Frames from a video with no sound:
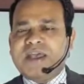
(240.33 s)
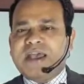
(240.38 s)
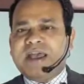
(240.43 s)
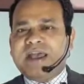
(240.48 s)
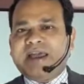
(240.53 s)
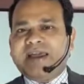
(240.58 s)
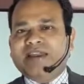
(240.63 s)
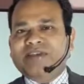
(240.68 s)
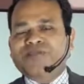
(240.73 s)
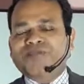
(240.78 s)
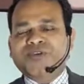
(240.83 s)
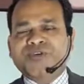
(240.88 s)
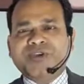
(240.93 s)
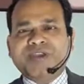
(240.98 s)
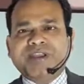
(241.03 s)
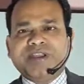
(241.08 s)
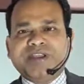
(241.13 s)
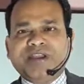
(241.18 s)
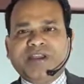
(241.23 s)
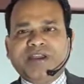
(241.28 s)
And if
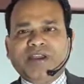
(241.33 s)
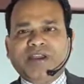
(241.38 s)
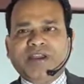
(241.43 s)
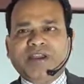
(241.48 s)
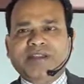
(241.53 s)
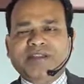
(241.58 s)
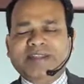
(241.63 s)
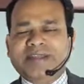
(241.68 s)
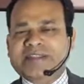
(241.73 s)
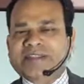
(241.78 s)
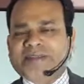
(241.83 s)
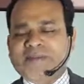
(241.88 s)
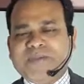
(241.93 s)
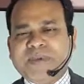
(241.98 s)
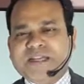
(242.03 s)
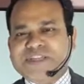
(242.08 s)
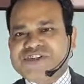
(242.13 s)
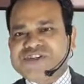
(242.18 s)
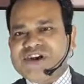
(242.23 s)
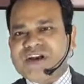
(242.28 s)
we there is a
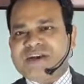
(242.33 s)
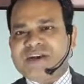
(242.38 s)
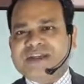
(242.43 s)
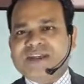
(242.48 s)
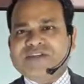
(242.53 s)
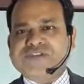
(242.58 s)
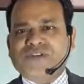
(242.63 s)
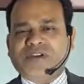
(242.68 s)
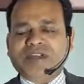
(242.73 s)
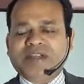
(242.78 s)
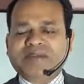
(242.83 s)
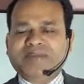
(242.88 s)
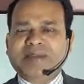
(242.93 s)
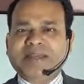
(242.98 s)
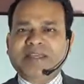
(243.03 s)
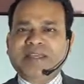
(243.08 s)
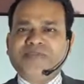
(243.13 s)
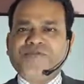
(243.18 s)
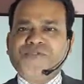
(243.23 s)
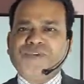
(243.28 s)
big chart actually,
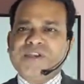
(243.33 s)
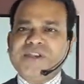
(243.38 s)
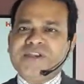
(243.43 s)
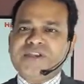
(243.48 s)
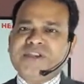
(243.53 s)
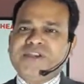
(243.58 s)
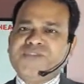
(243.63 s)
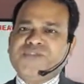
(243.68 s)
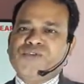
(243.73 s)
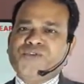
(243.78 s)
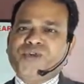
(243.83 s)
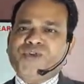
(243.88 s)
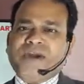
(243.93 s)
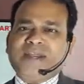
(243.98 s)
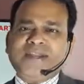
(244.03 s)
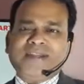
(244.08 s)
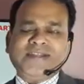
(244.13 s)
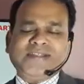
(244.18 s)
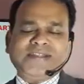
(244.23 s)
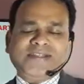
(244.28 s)
but if we need to
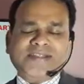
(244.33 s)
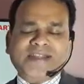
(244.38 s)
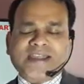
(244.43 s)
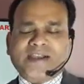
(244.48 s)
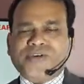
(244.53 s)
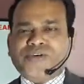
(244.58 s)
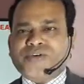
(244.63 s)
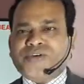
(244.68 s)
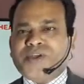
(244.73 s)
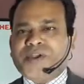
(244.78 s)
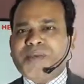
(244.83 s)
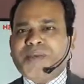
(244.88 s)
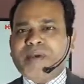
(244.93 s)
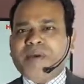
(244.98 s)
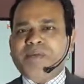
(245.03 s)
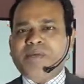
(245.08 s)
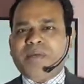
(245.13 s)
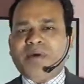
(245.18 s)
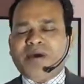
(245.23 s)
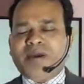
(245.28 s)
understand or
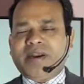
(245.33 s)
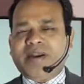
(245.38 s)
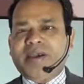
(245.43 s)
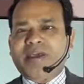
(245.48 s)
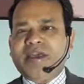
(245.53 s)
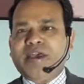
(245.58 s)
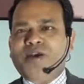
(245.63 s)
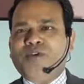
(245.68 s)
remember,